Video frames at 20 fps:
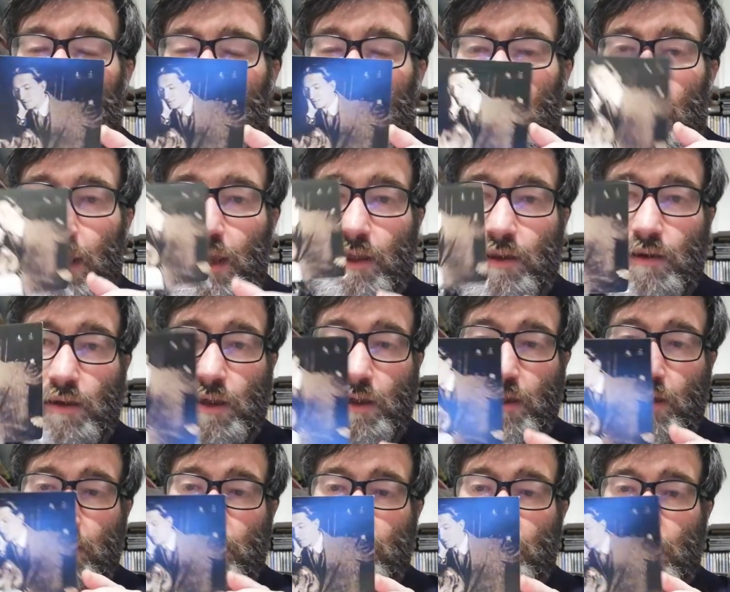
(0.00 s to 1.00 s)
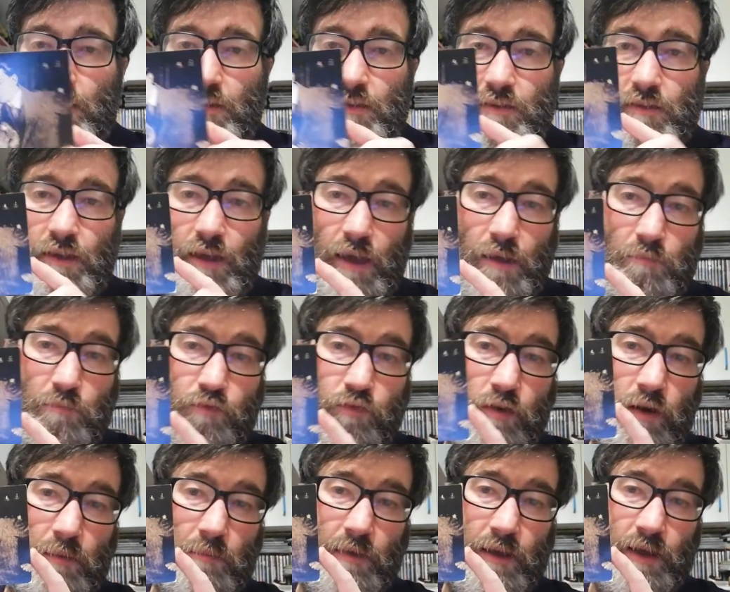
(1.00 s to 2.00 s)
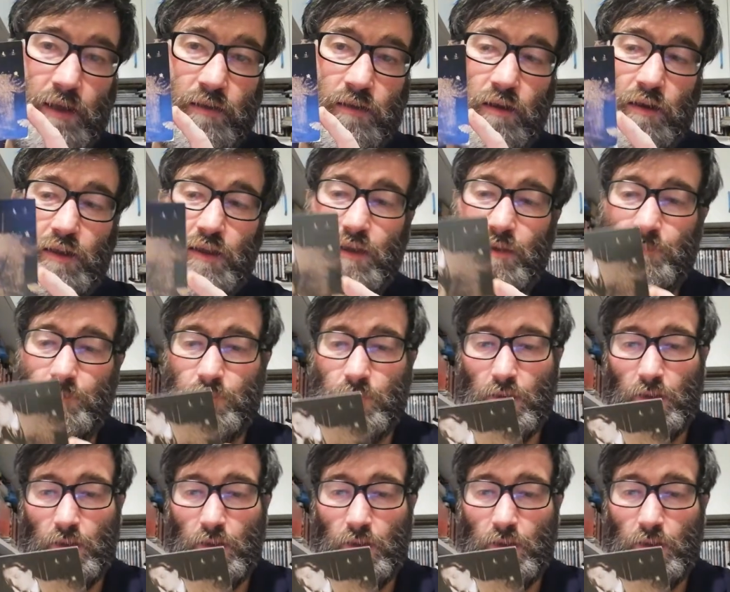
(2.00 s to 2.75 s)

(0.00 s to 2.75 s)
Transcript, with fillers: And like I said, it came from Italy.